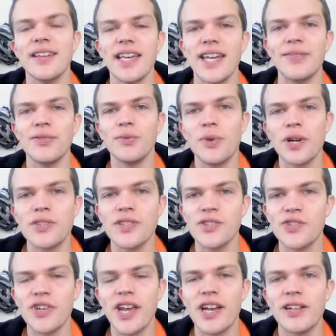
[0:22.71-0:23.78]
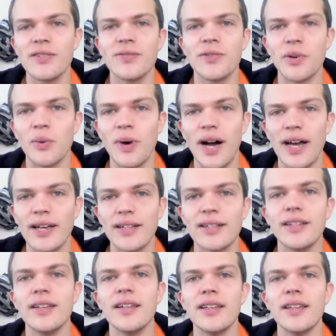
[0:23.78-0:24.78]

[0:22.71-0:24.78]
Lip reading: And if you've watched this channel for a while,